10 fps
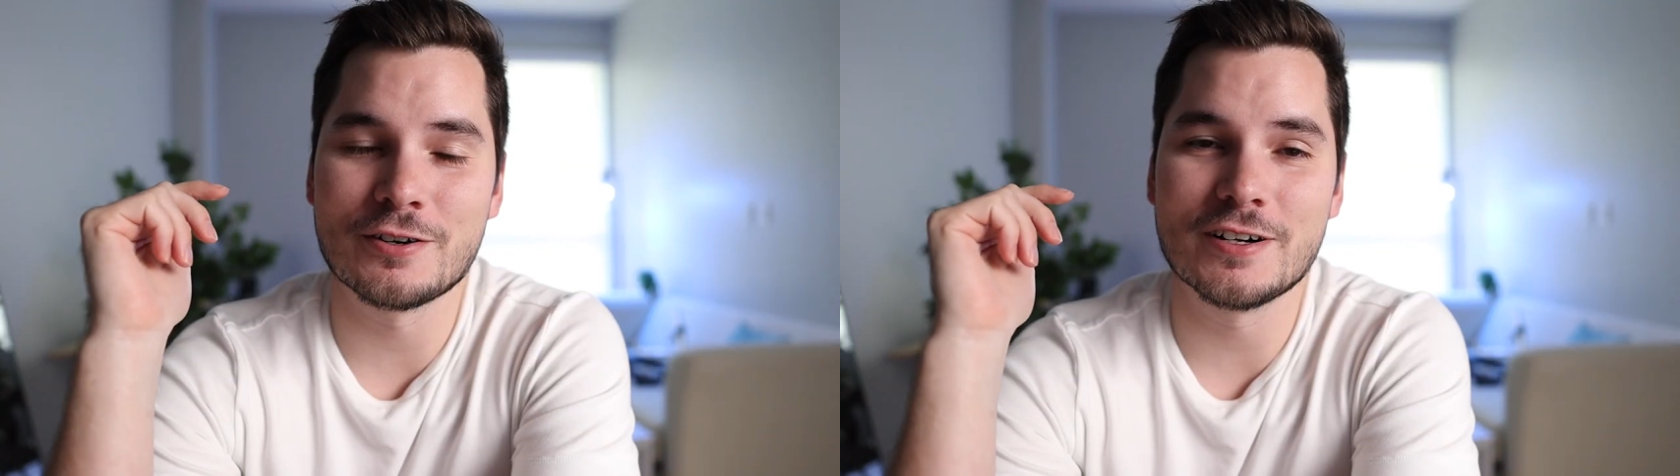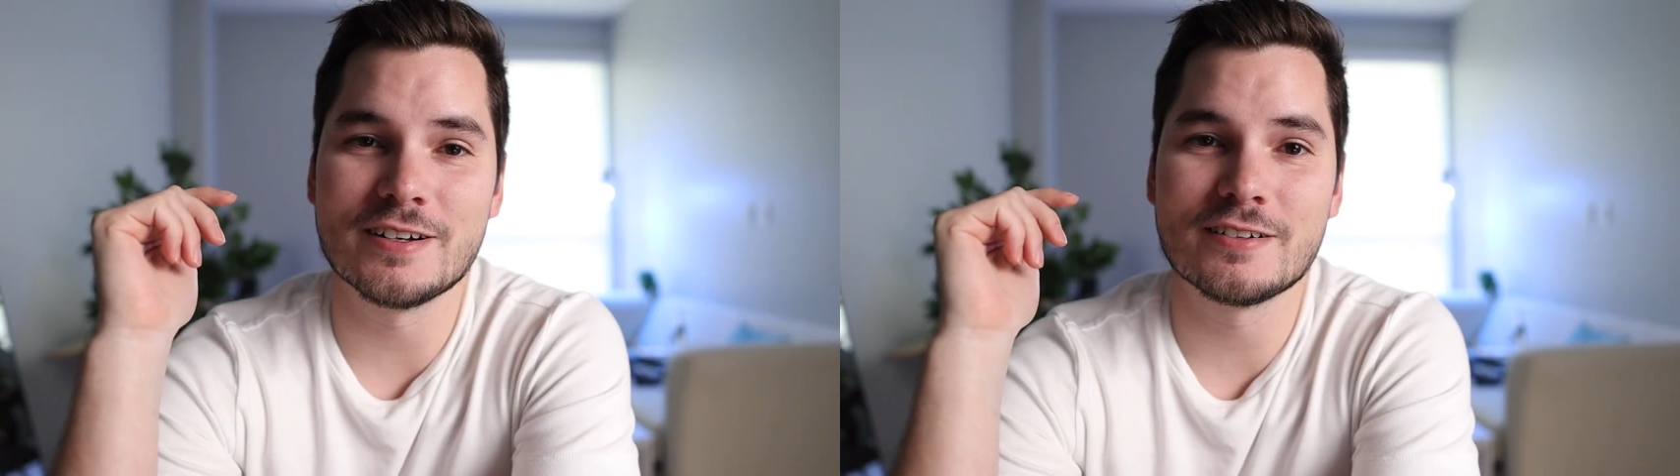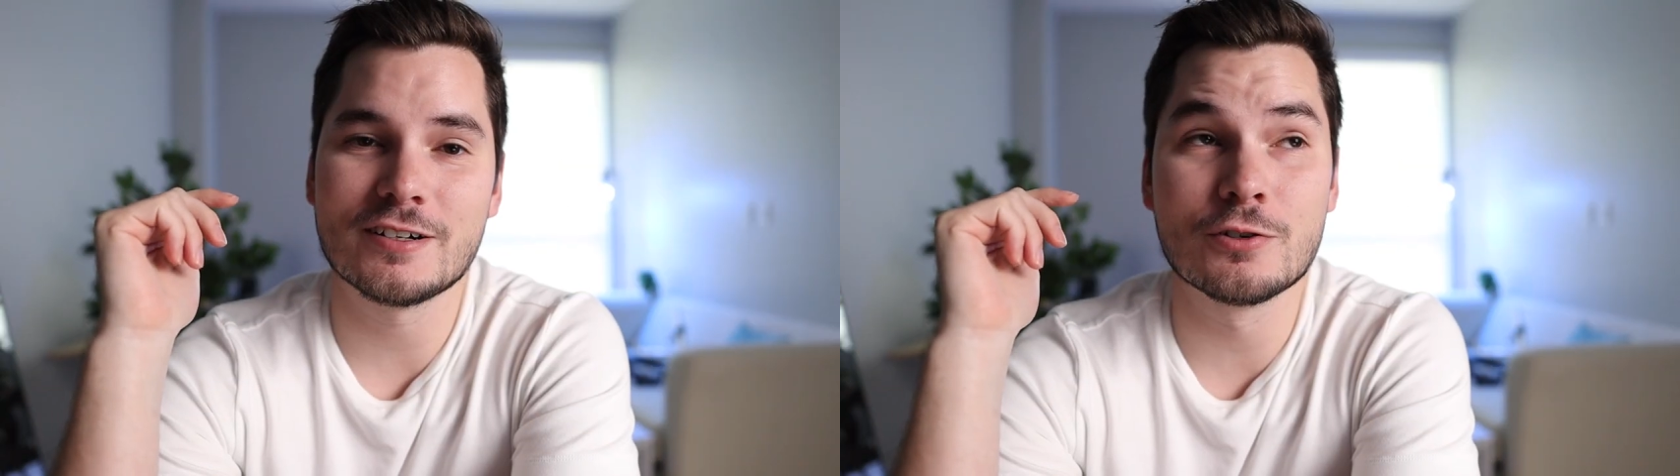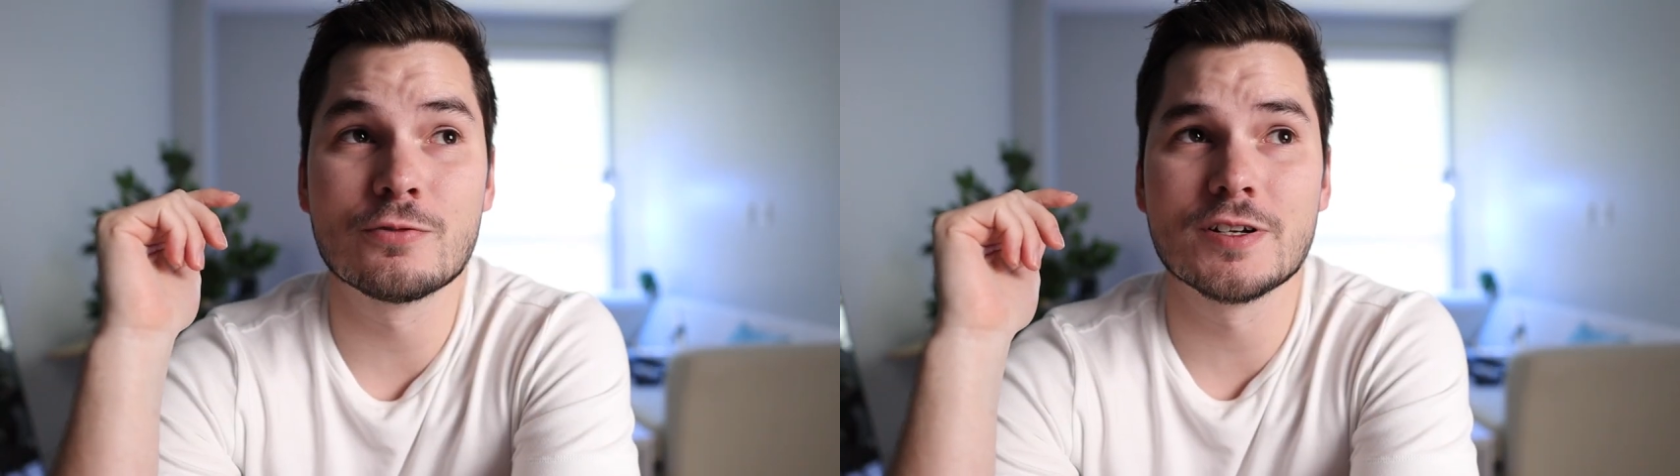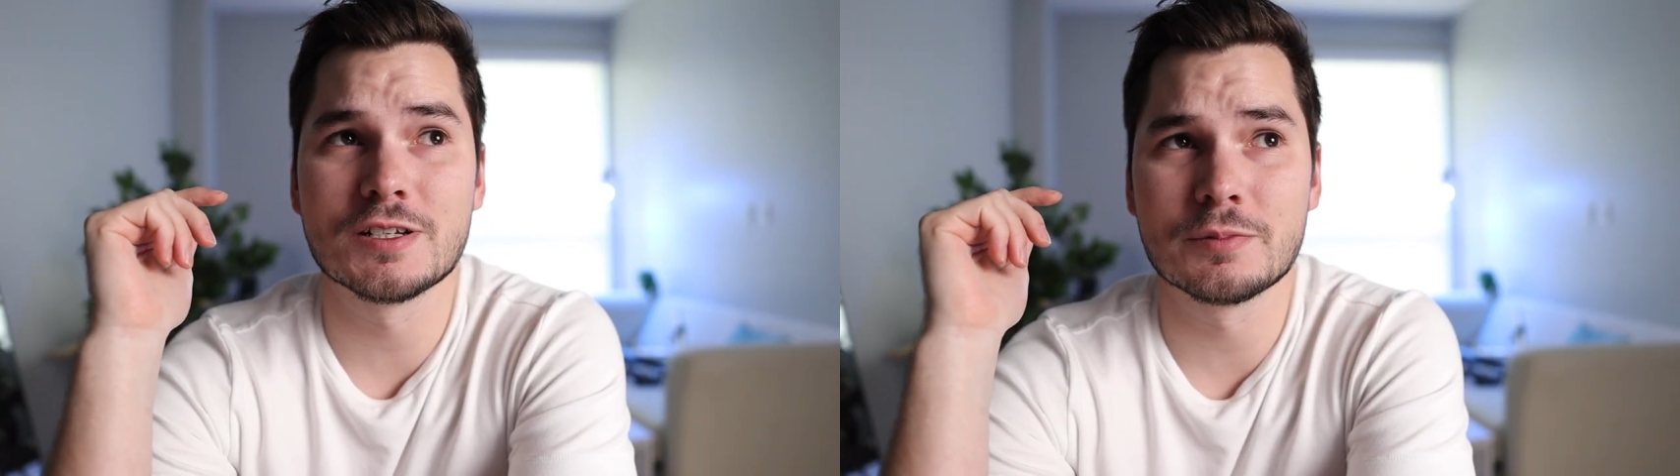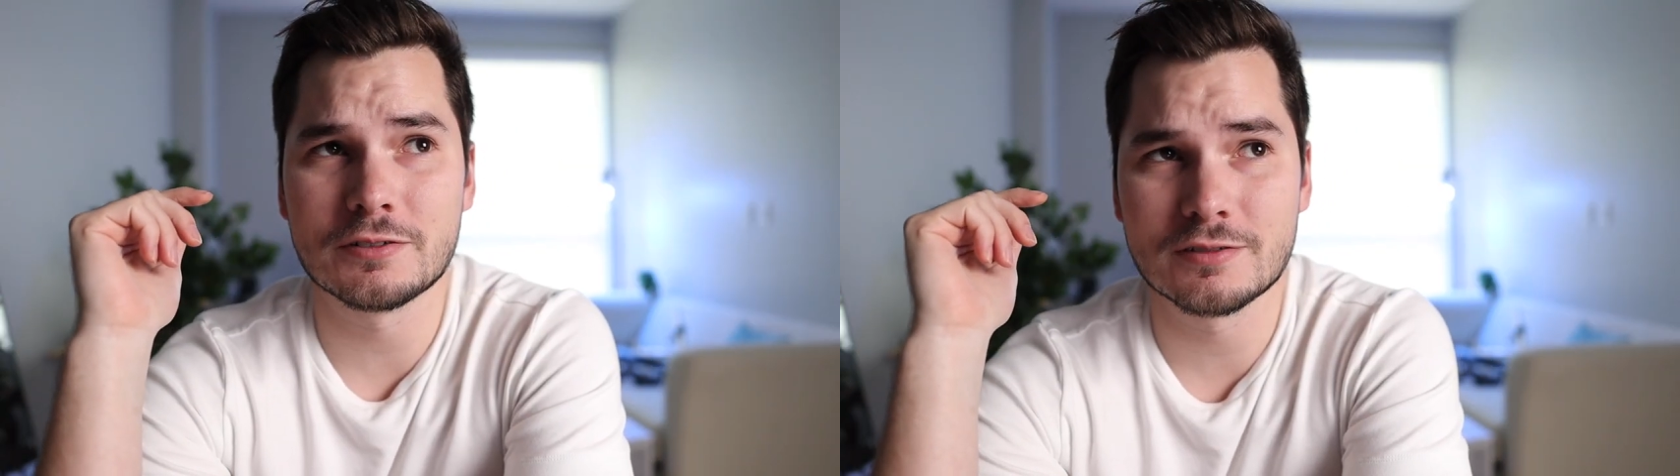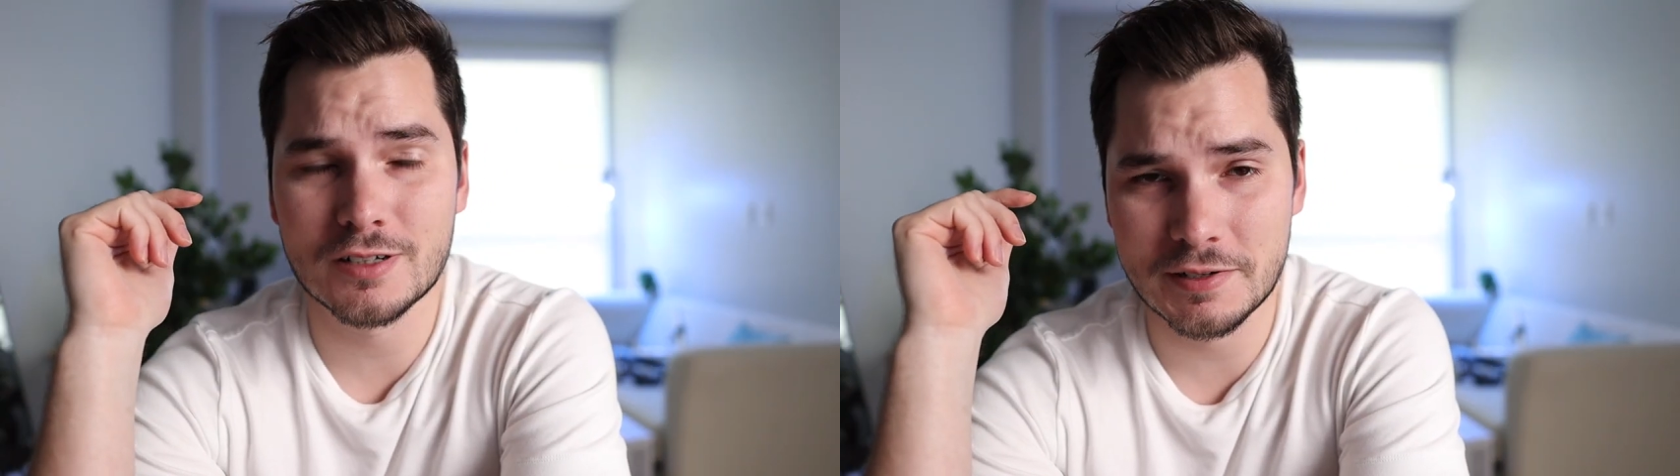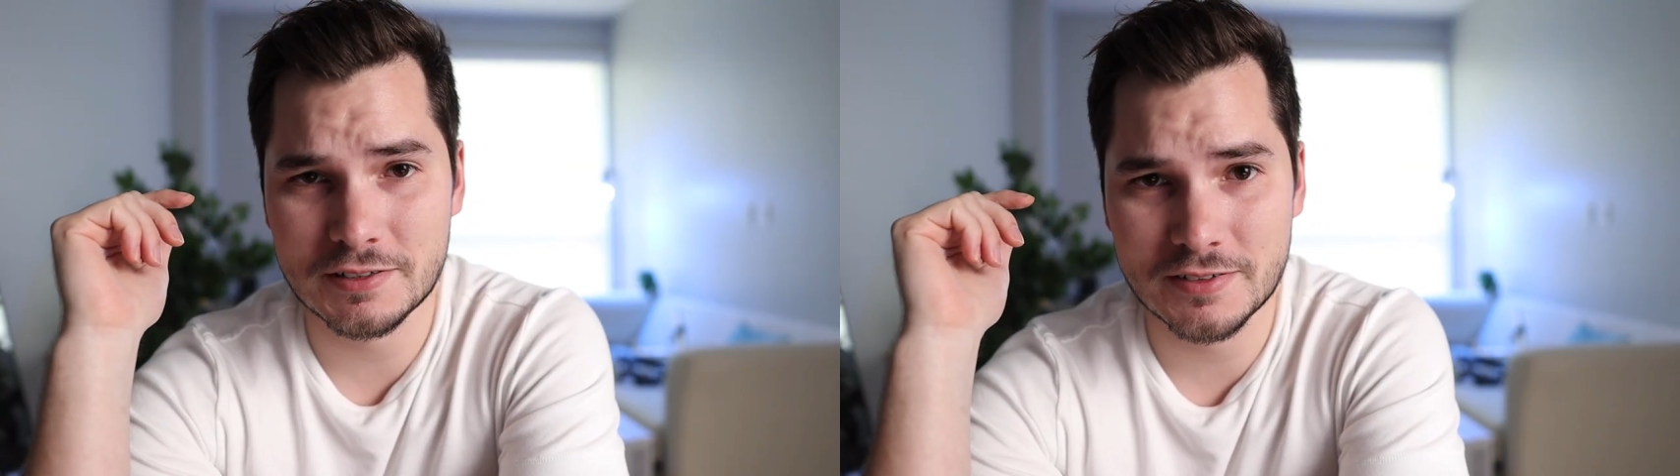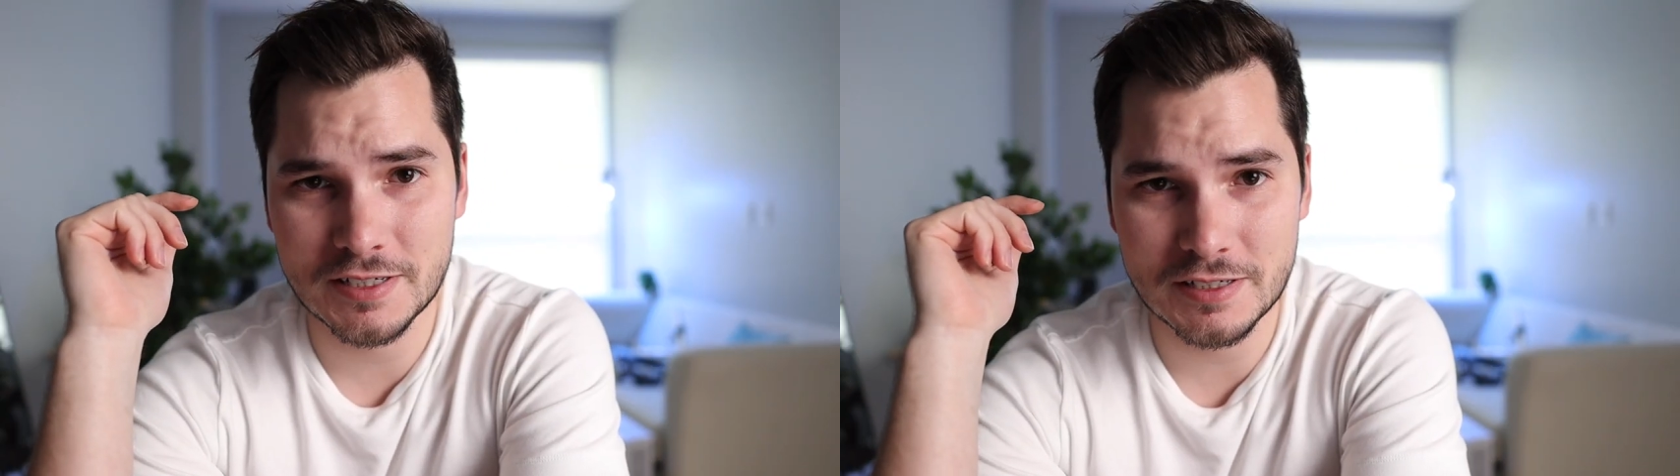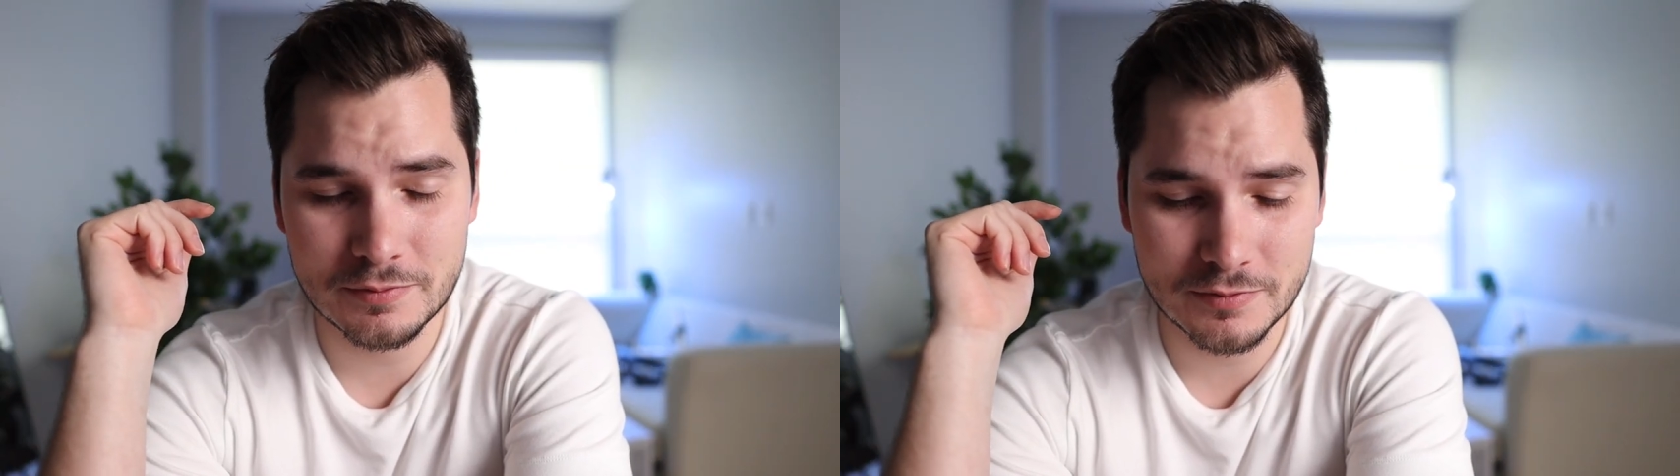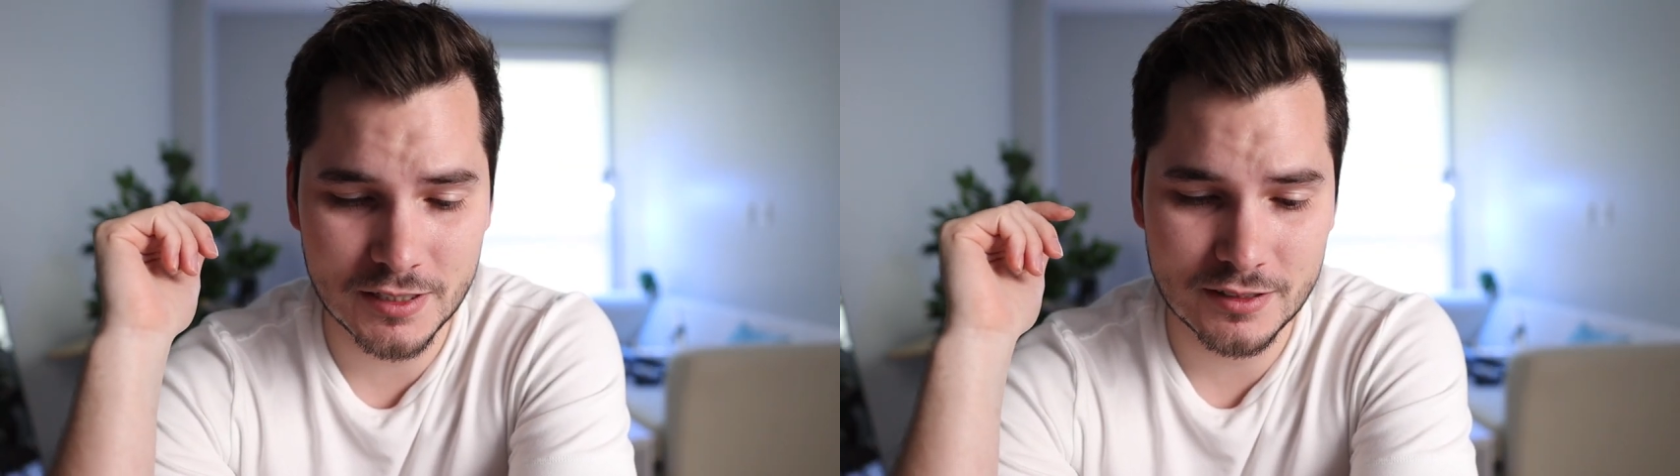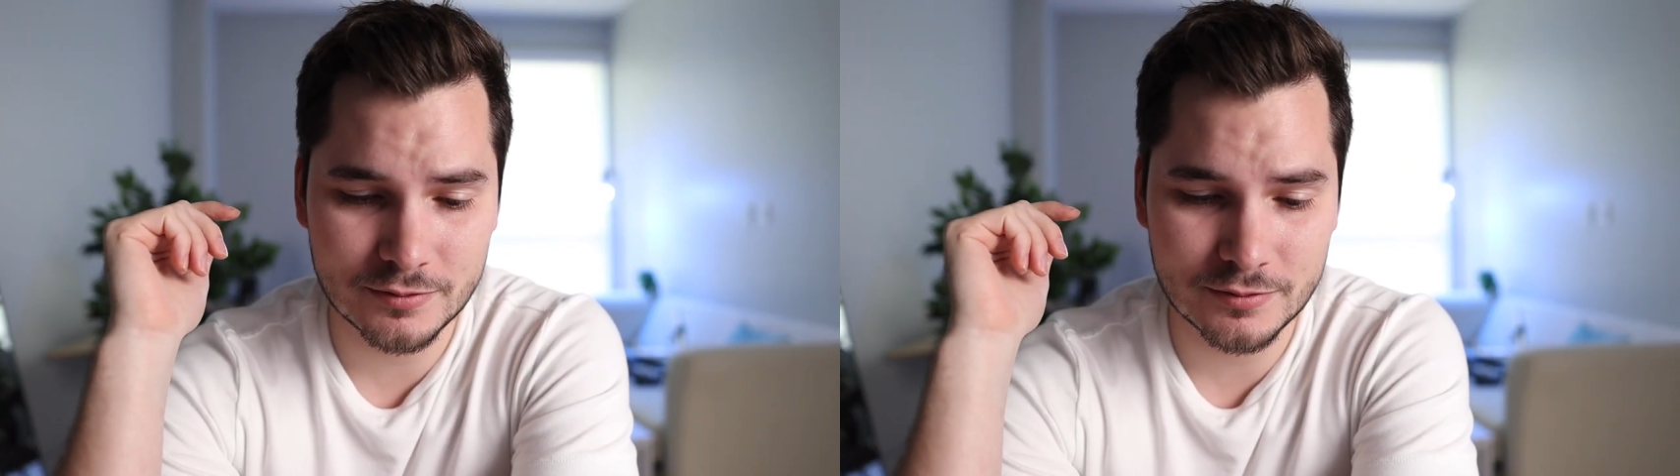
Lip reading: for an unreasonable amount of time,